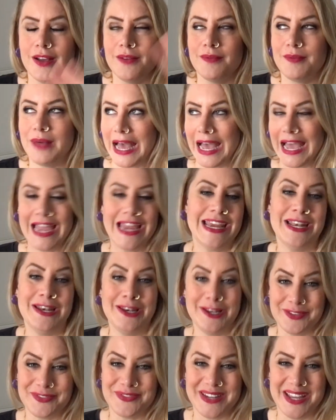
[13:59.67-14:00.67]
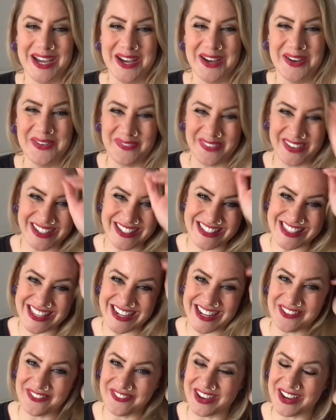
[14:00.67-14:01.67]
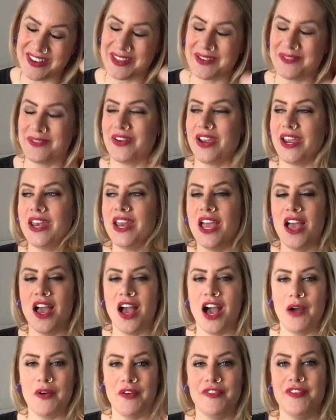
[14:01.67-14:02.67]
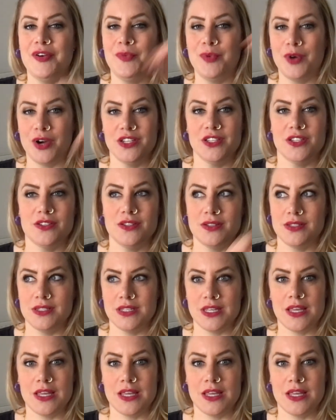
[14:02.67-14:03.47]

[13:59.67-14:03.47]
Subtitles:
I love numbers and I find them great. However, I want you to see